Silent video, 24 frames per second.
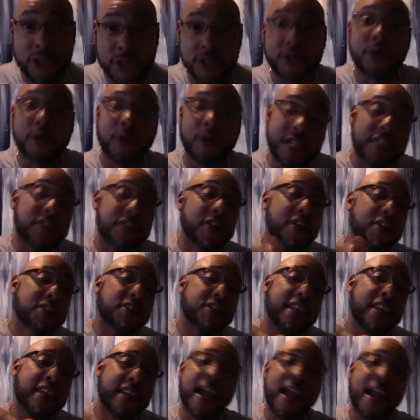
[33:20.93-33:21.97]
do. When he starts
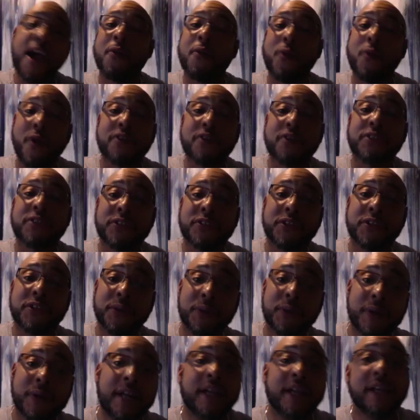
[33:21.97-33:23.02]
saying he got work to
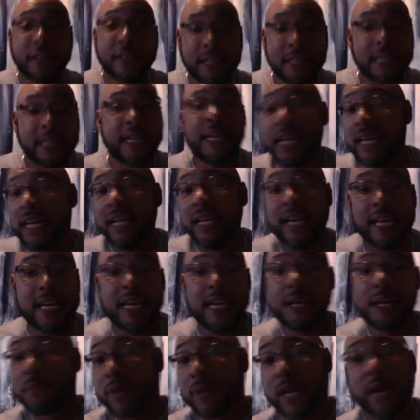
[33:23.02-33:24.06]
do, he
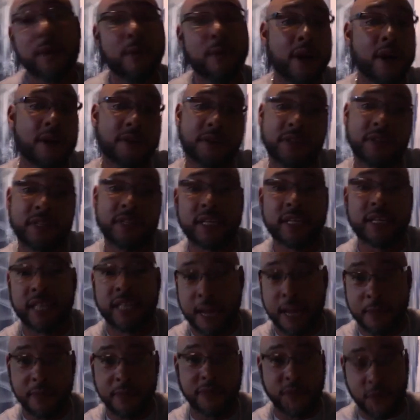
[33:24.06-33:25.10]
didn't play well the
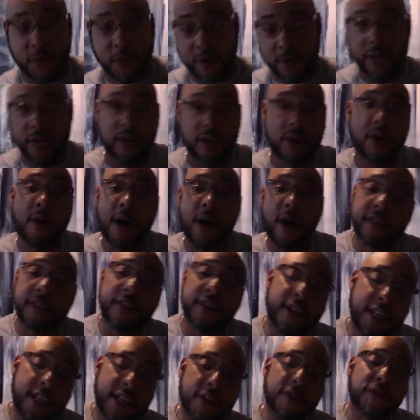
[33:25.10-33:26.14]
day before, and he'll go out
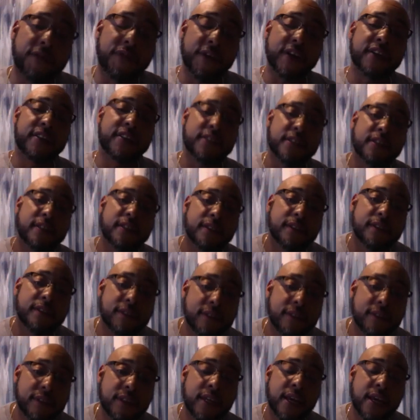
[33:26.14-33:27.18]
there and he'll fix it.
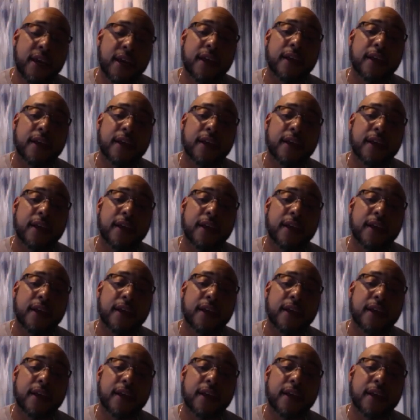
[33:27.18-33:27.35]
Yeah.